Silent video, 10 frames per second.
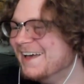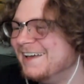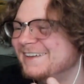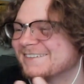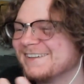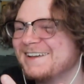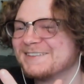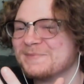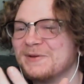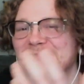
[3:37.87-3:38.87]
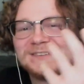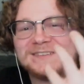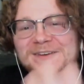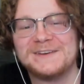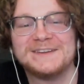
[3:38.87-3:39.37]
He's like the most
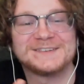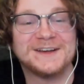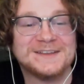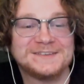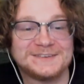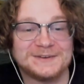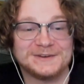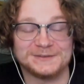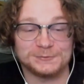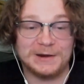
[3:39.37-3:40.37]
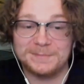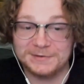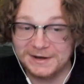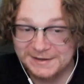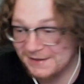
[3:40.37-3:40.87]
serious, unserious
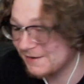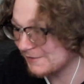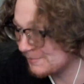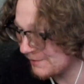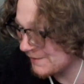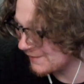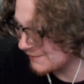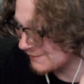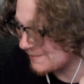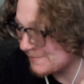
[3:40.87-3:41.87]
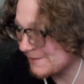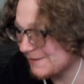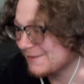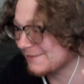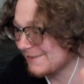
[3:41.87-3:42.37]
rapper. I can't explain the shit, but
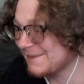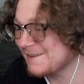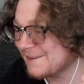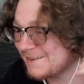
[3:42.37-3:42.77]
he is lit,